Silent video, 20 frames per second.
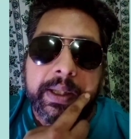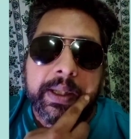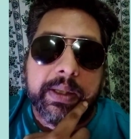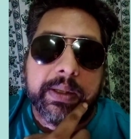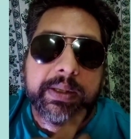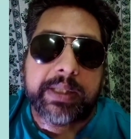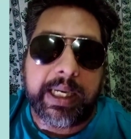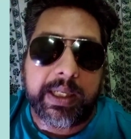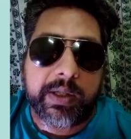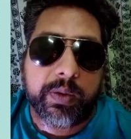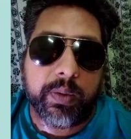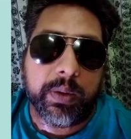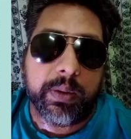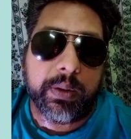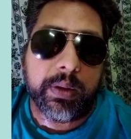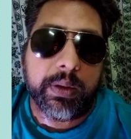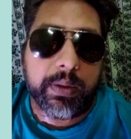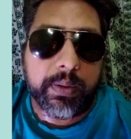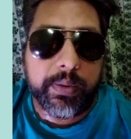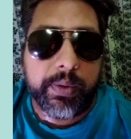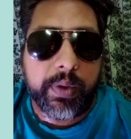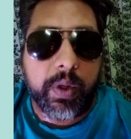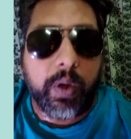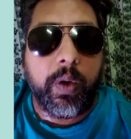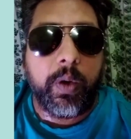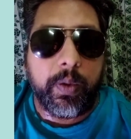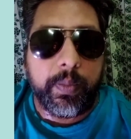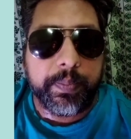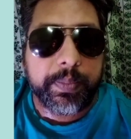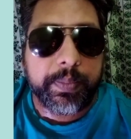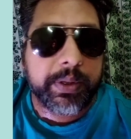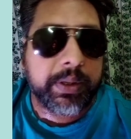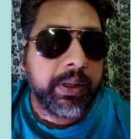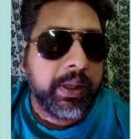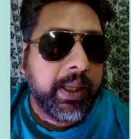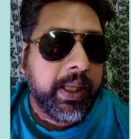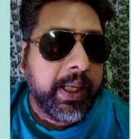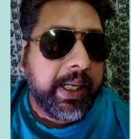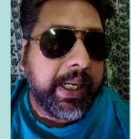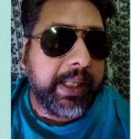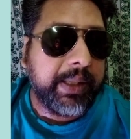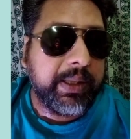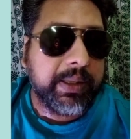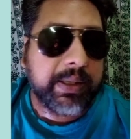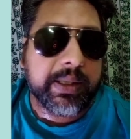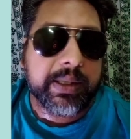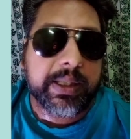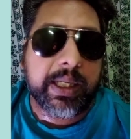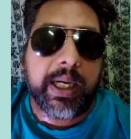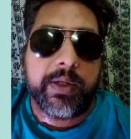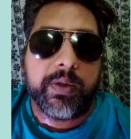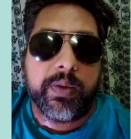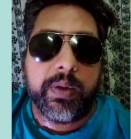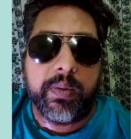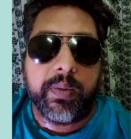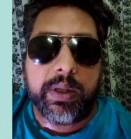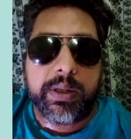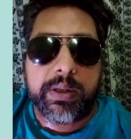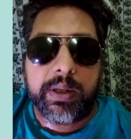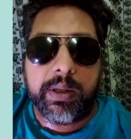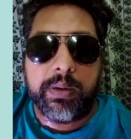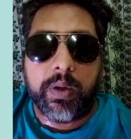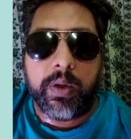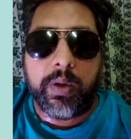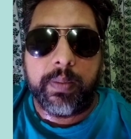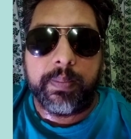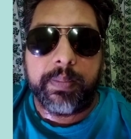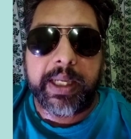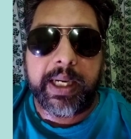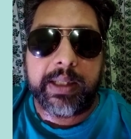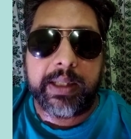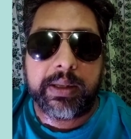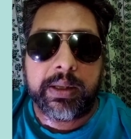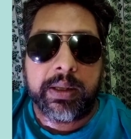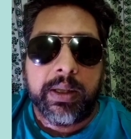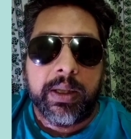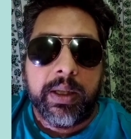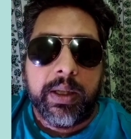sexual norms, and this is a universal norm that